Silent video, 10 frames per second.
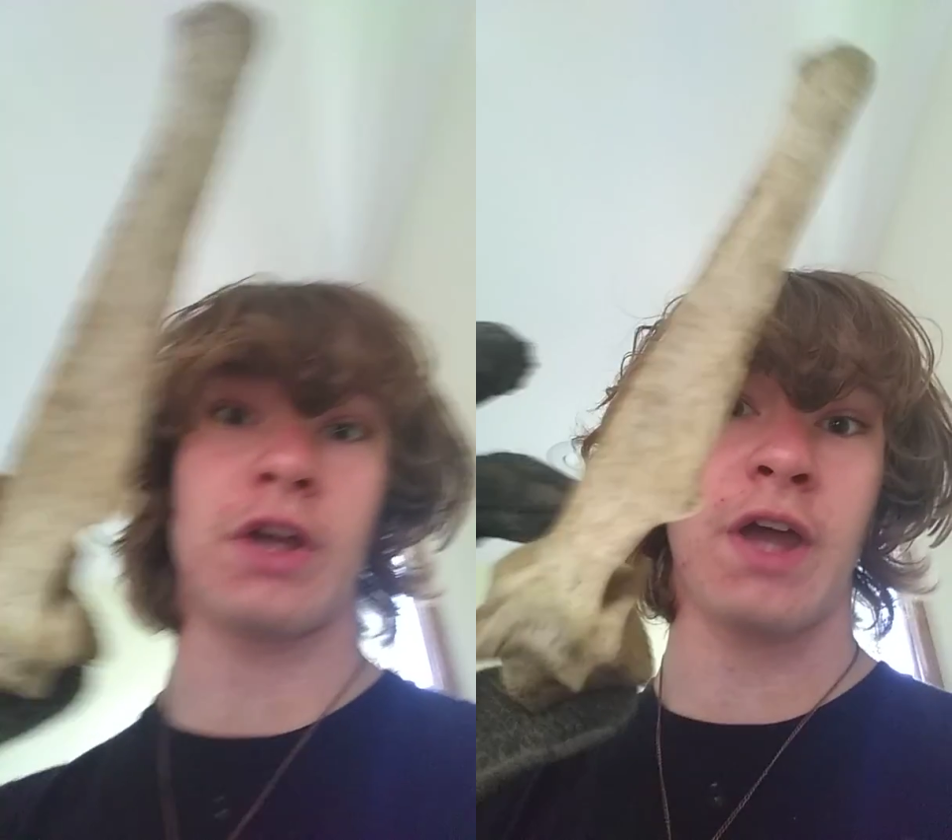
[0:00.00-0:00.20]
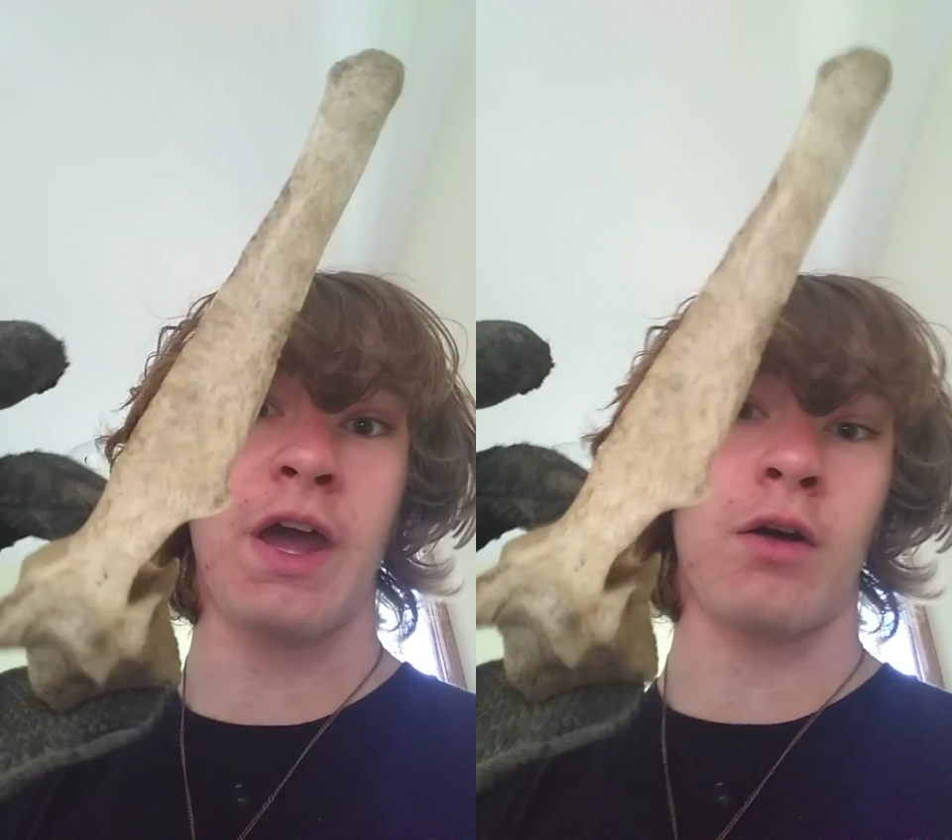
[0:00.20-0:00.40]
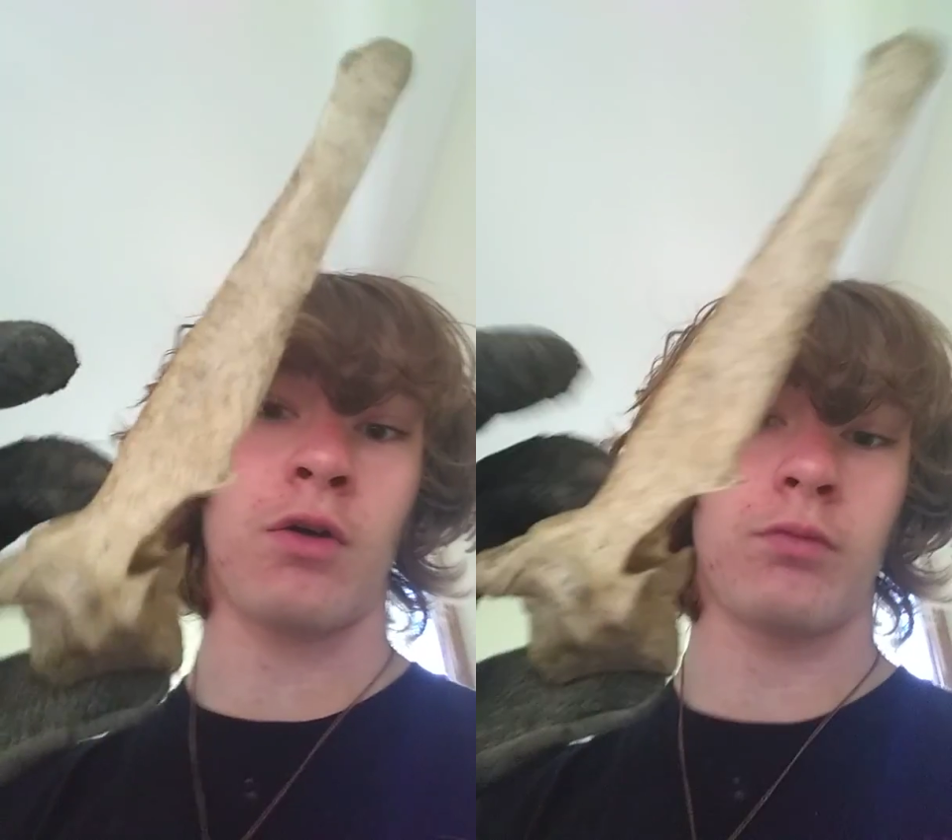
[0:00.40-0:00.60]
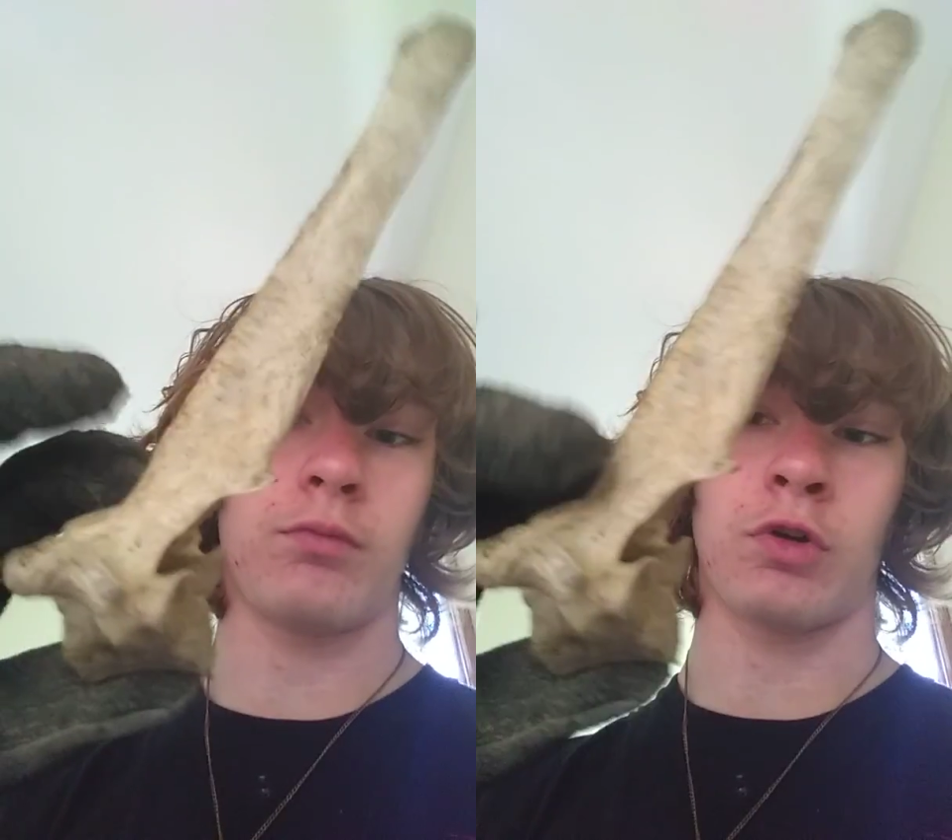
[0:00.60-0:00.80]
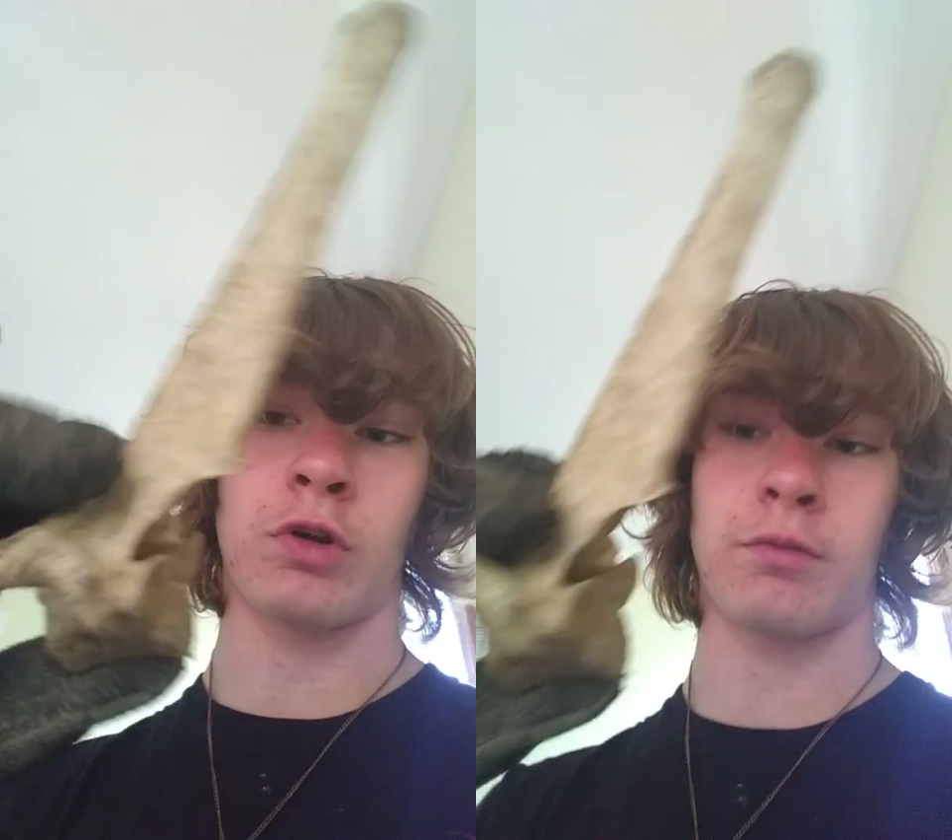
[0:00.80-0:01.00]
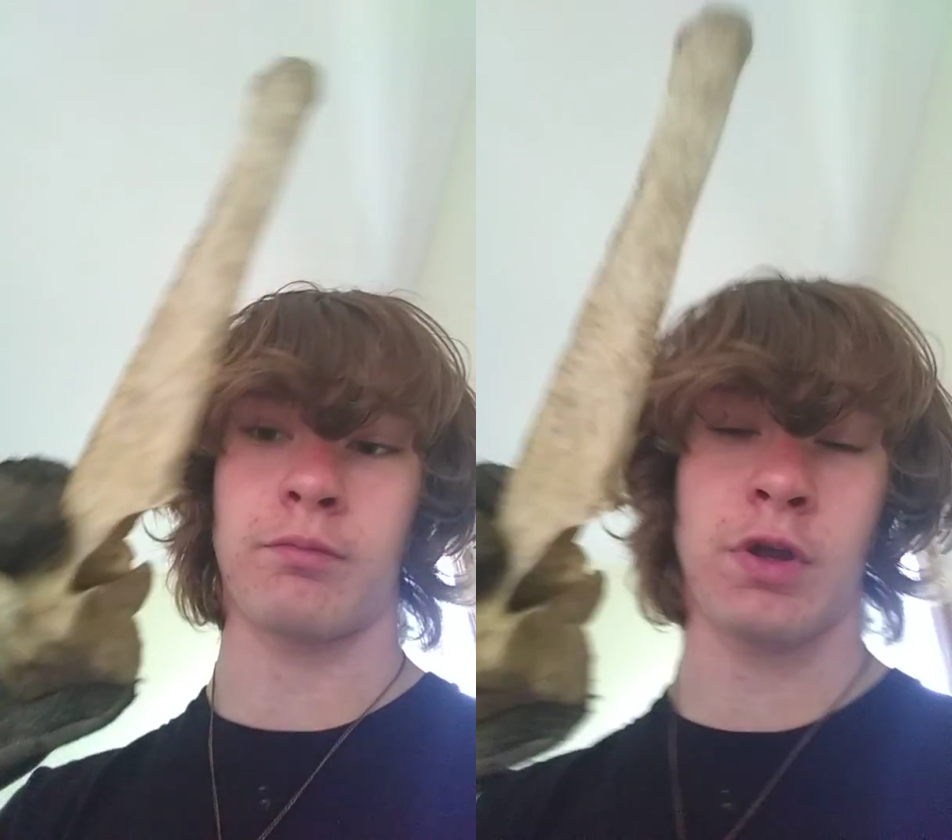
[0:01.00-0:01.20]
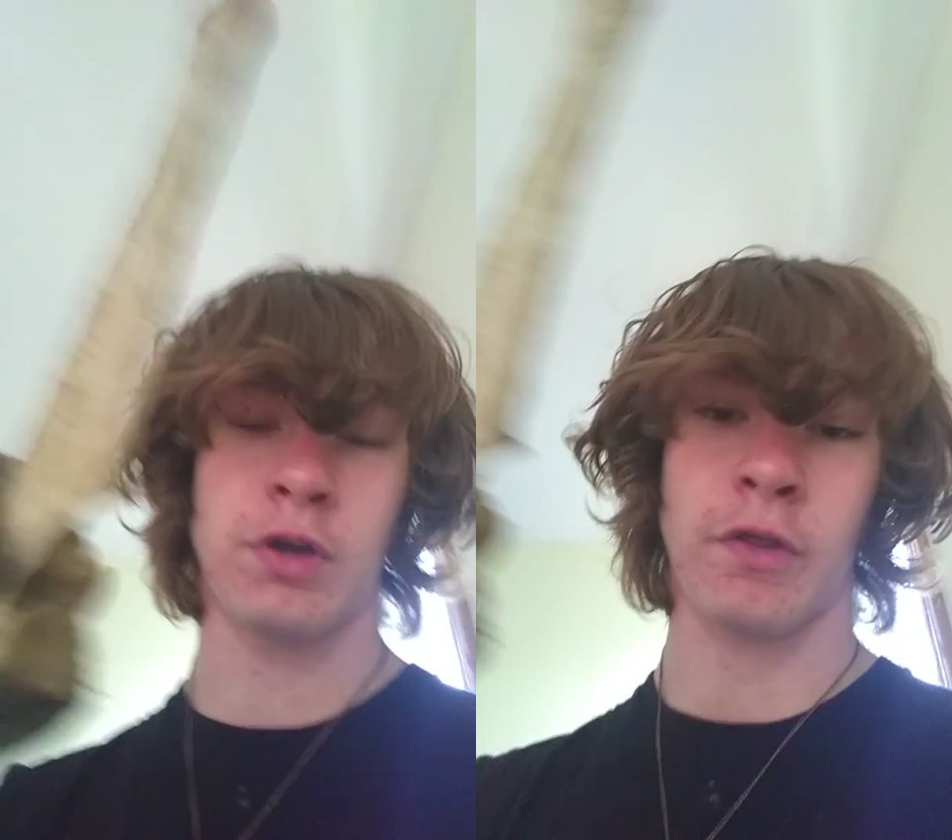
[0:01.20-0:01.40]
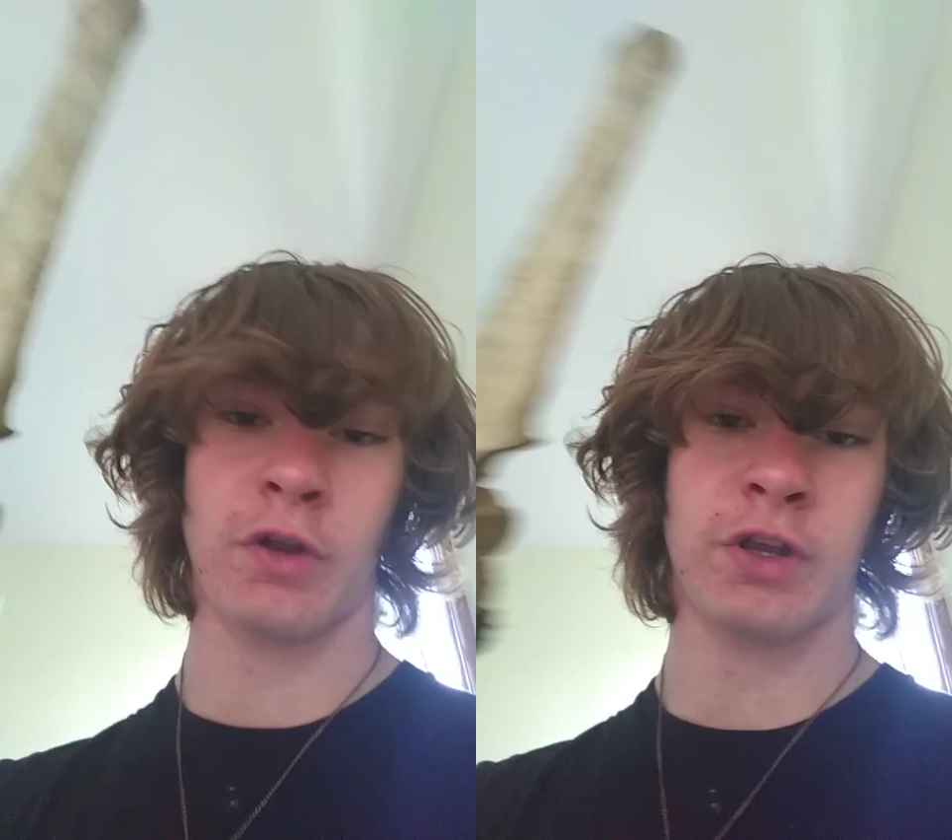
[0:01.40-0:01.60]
a cow or another